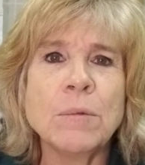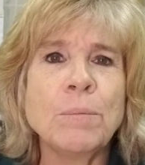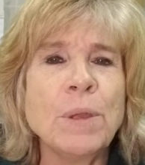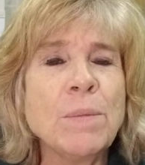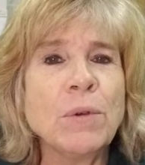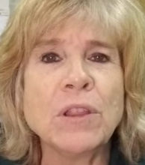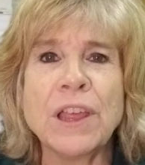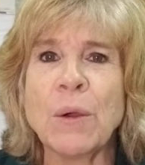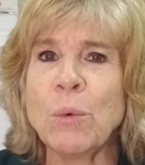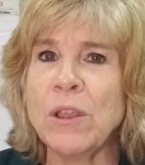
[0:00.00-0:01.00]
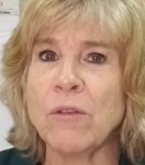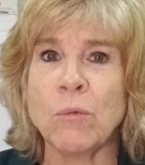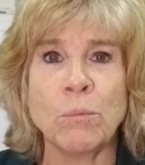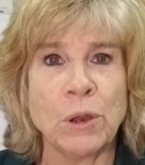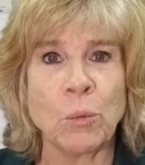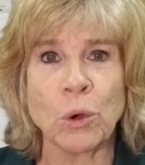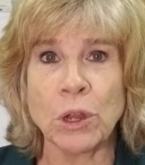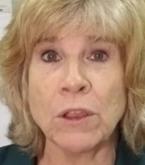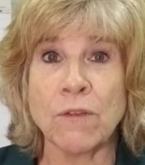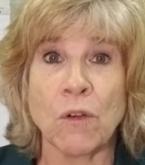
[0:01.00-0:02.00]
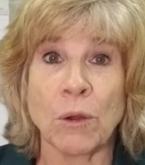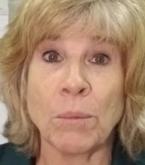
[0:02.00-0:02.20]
people that we've been working for.